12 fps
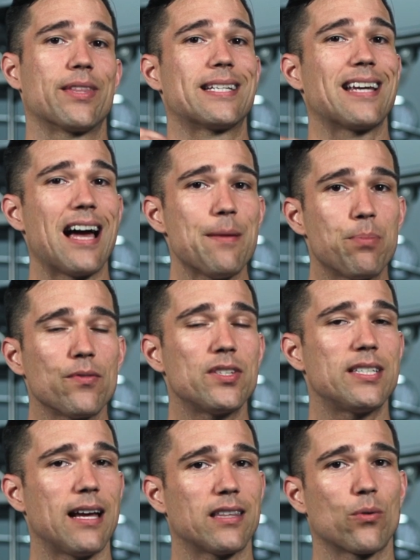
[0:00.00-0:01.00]
the type of
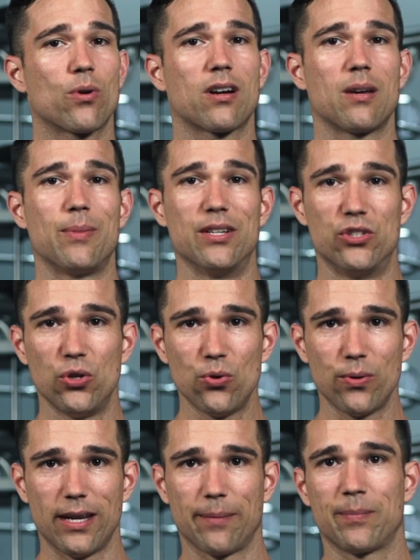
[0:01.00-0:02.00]
set that we're gonna be
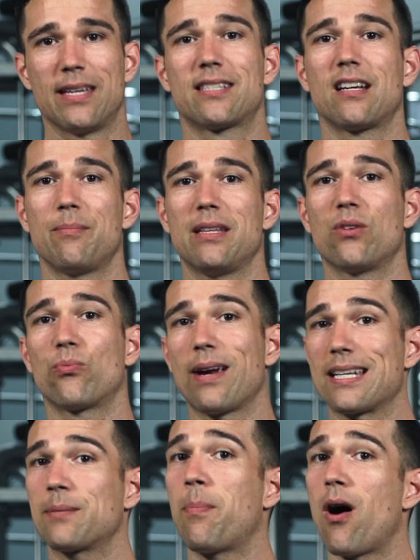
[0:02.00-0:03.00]
doing is gonna be the
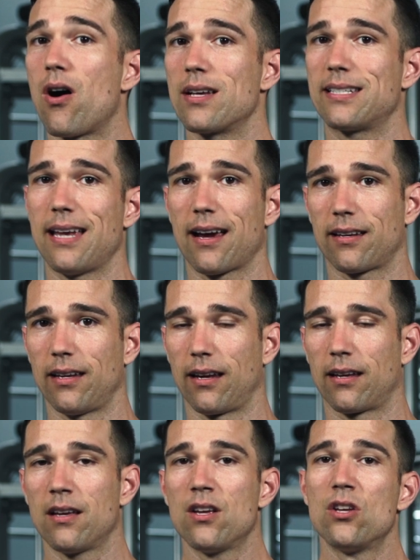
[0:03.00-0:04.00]
rest pause technique.
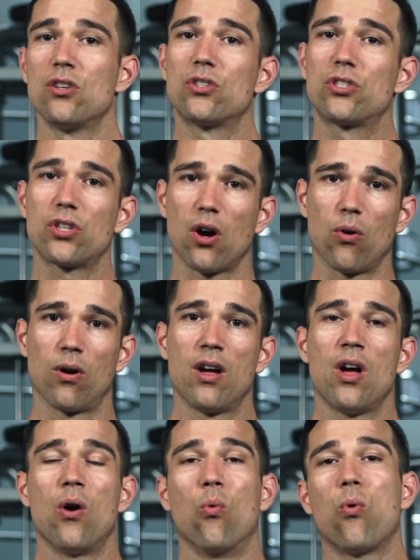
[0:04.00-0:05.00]
So,
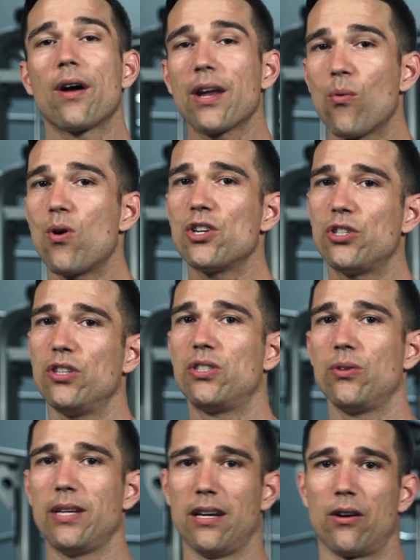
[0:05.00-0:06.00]
what I want you to do
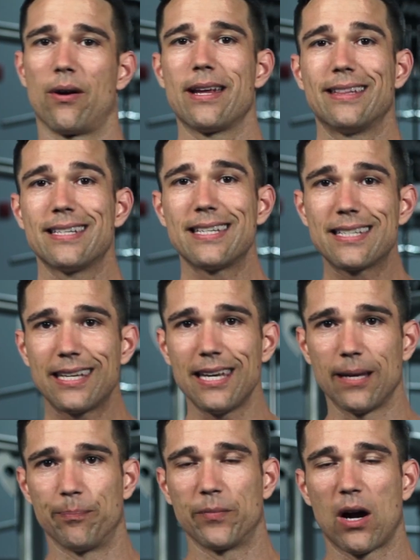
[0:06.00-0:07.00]
here, right, and this is
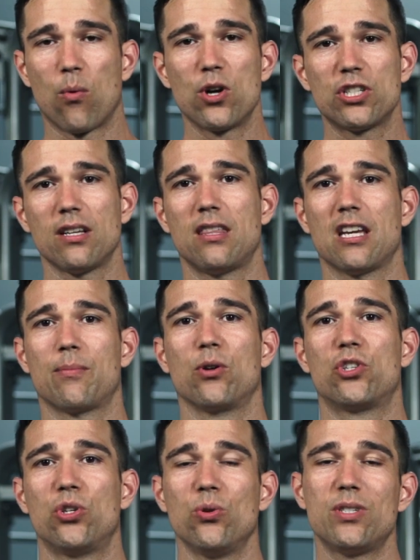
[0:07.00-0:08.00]
key, I want you to think about
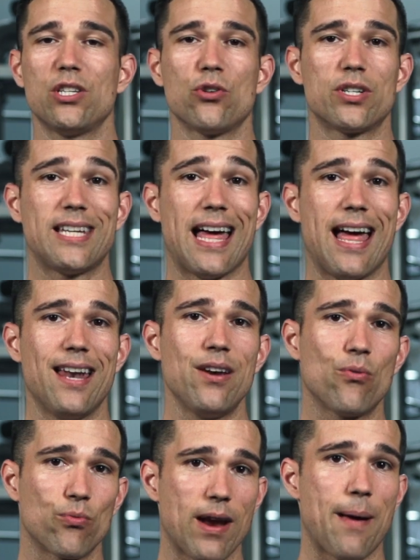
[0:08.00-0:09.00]
choosing your 10
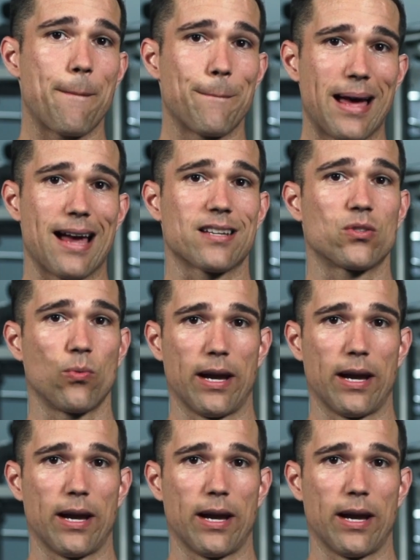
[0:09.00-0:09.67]
rep max